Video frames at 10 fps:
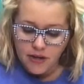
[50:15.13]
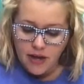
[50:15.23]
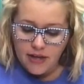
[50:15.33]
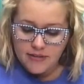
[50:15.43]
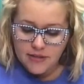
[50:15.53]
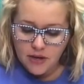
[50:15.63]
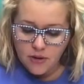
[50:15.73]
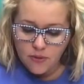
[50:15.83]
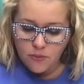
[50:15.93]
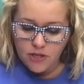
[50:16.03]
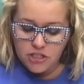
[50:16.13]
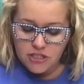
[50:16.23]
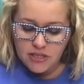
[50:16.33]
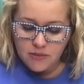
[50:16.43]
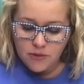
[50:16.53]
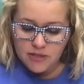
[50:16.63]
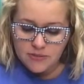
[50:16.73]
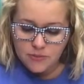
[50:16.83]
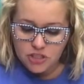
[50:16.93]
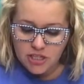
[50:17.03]
And so what she did was
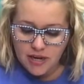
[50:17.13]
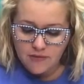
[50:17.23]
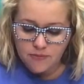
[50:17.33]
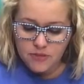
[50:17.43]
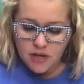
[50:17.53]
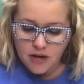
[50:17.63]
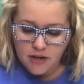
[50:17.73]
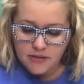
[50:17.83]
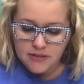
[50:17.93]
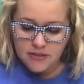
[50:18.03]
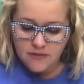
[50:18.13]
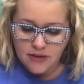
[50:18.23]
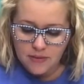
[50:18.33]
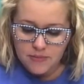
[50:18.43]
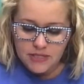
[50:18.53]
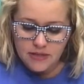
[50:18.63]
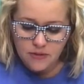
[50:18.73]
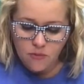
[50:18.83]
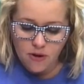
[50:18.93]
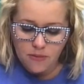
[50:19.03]
when she got home from soccer, instead of emptying the
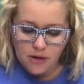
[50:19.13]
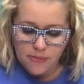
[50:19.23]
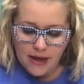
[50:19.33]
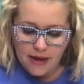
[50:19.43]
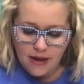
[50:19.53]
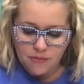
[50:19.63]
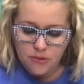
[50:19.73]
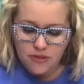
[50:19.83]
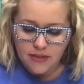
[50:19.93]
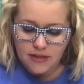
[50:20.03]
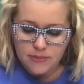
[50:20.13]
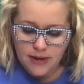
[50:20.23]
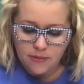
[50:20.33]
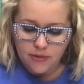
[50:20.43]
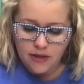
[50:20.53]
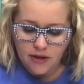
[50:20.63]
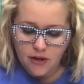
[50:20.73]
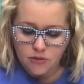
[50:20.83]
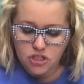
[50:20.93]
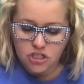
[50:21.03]
Walmart bag out and putting things back where they
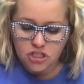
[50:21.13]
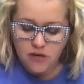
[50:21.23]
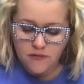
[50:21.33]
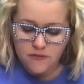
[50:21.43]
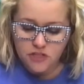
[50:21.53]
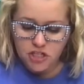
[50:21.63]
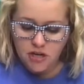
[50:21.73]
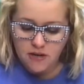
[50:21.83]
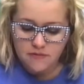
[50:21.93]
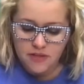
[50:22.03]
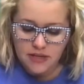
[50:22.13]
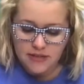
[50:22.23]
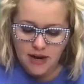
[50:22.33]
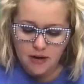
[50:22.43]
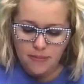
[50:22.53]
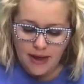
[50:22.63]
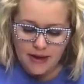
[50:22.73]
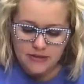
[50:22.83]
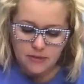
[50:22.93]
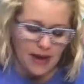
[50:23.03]
go, she shoved shoved the entire
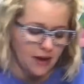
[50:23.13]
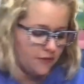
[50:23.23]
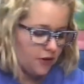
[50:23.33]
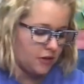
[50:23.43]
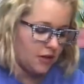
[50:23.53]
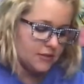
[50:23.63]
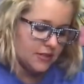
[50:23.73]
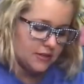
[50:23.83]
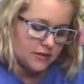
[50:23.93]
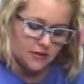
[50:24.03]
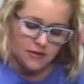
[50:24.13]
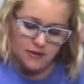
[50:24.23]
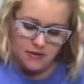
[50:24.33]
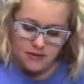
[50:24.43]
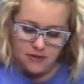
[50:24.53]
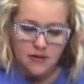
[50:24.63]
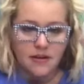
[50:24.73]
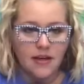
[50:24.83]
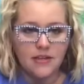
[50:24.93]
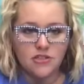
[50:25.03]
bag to the back of her closet
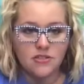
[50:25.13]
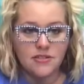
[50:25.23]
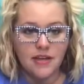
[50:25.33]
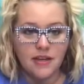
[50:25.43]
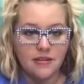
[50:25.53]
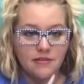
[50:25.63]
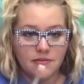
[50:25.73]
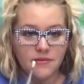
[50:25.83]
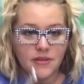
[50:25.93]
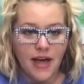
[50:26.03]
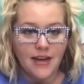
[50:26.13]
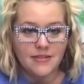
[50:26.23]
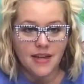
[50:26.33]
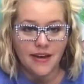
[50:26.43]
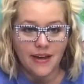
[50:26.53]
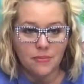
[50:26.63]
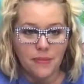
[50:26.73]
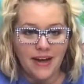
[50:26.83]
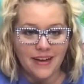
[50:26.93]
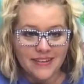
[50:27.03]
and just said, I decided out of
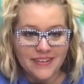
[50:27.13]
mind.